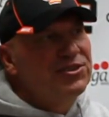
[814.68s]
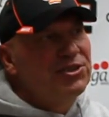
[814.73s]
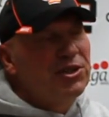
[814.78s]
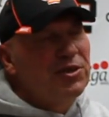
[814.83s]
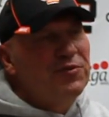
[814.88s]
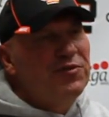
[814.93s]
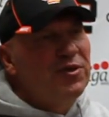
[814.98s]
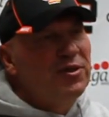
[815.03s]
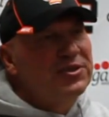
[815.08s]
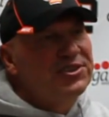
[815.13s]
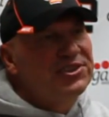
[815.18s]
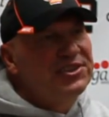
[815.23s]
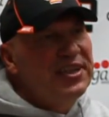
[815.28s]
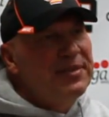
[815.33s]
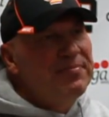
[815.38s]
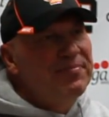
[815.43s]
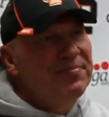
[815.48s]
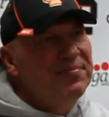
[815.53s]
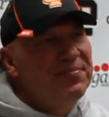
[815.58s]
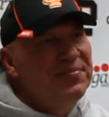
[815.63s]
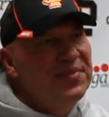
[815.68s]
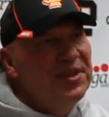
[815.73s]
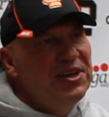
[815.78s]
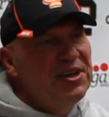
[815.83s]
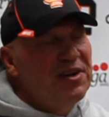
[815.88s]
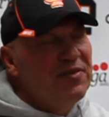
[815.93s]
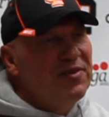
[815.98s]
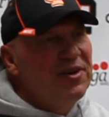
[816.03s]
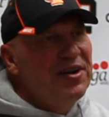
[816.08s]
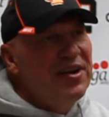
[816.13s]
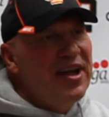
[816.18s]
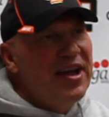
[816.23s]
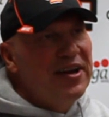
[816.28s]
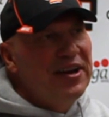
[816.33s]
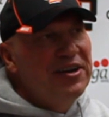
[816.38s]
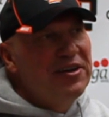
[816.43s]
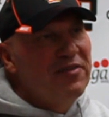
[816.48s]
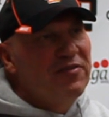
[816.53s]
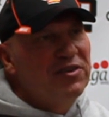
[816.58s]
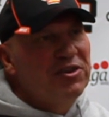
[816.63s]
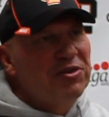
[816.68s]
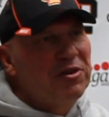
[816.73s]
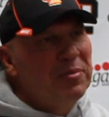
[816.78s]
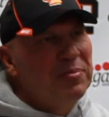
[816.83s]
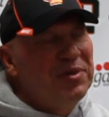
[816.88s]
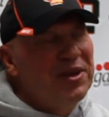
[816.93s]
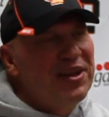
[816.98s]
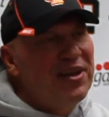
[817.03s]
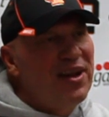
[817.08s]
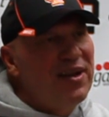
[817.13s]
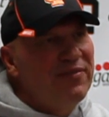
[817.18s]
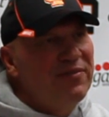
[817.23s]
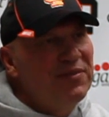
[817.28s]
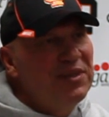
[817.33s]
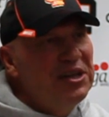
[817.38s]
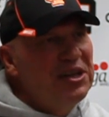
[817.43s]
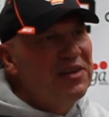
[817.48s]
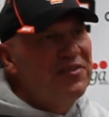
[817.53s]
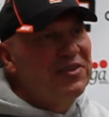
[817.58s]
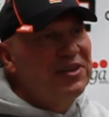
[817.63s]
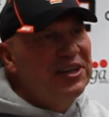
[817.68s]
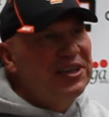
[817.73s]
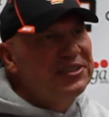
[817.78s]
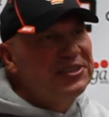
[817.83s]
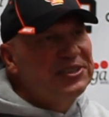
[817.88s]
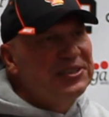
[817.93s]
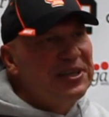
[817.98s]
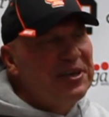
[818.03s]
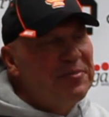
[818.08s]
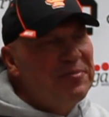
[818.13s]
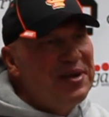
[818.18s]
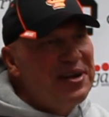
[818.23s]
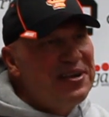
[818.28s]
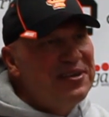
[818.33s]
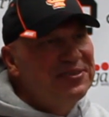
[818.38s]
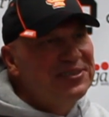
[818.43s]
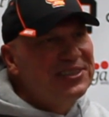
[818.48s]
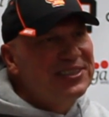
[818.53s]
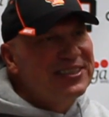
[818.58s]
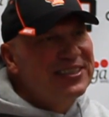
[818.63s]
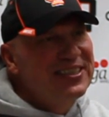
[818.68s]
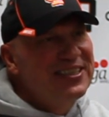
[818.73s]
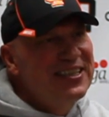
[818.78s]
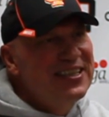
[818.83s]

took a false step. He never took a playoff. He never danced out of bounds.